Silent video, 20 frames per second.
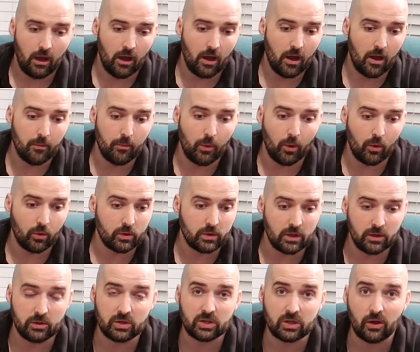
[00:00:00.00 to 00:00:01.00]
um, or
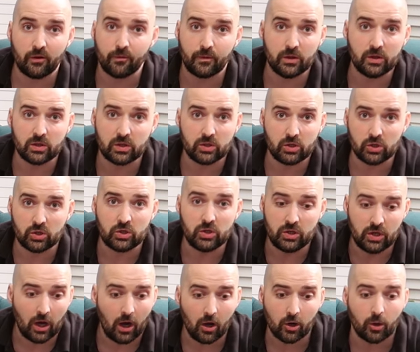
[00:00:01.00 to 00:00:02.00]
stuff that's just
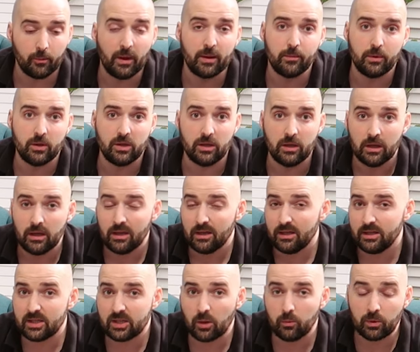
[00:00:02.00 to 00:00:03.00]
dark, or maybe
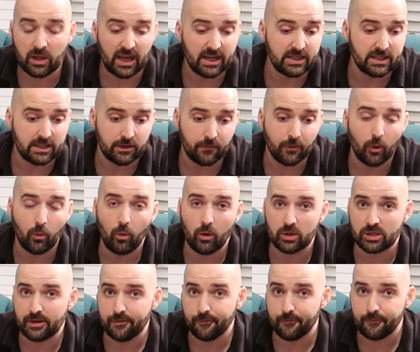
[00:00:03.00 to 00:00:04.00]
in some cases if you're
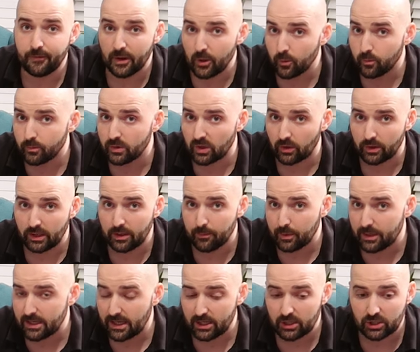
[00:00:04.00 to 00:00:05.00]
watching films on it
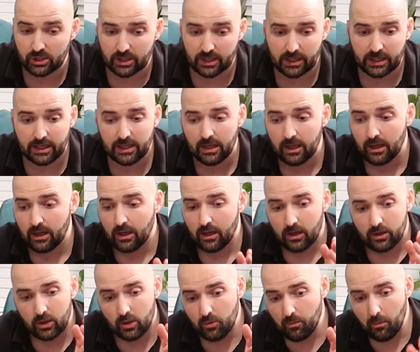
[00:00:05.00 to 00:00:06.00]
potentially,
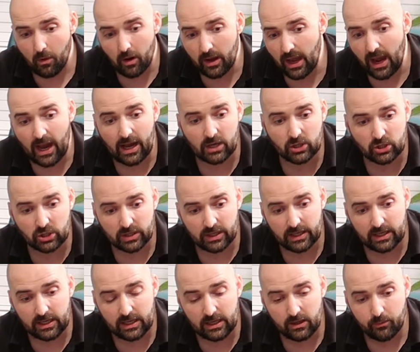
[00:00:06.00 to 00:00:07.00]
you might
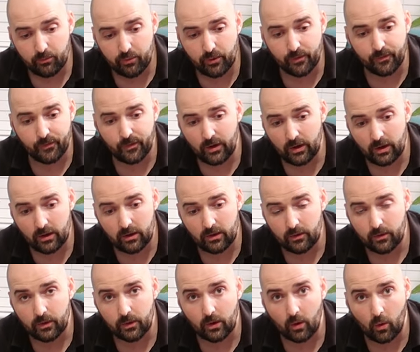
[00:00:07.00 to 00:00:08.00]
actually prefer
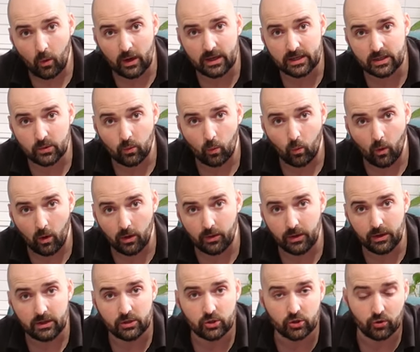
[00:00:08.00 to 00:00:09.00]
the Quest
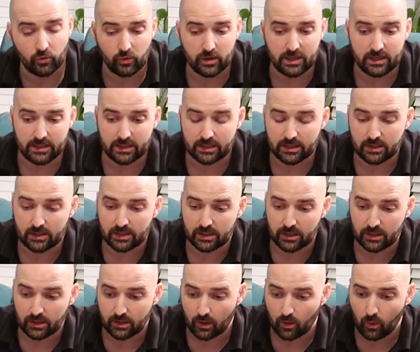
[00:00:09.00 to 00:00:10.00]
1 screens to
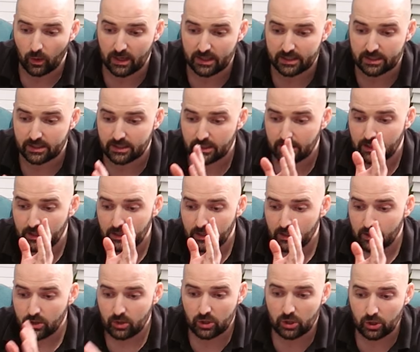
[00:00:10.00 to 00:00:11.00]
the Quest
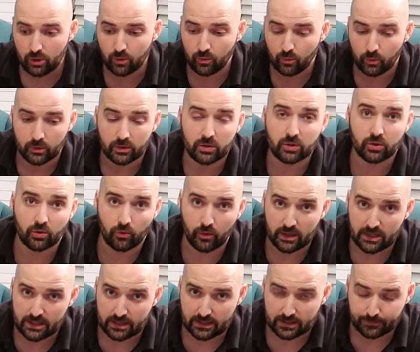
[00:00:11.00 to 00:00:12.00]
2
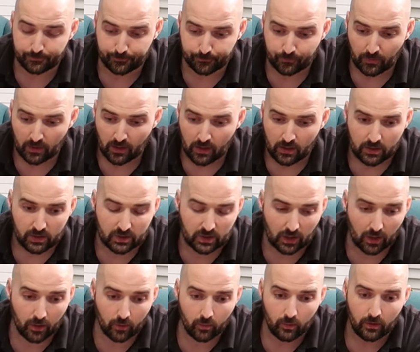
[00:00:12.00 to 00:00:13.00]
screens.
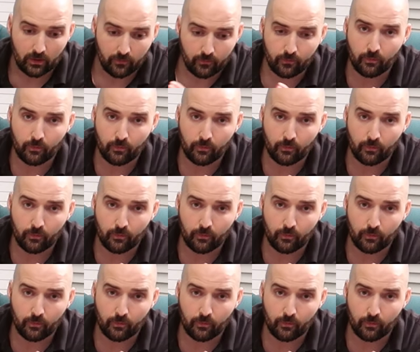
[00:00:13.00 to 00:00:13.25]
So